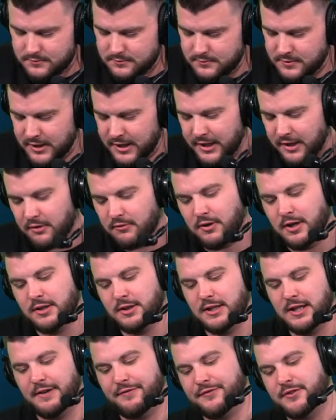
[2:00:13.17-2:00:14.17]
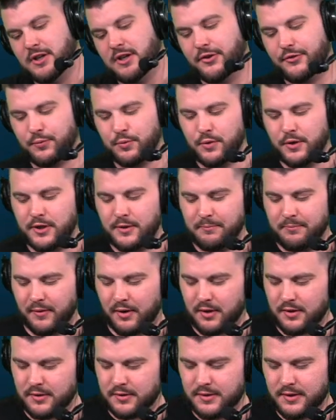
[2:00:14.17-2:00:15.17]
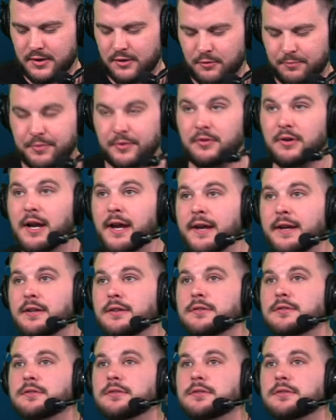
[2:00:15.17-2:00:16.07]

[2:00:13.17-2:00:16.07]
We got a run left in this, William Burton. I hope you're right.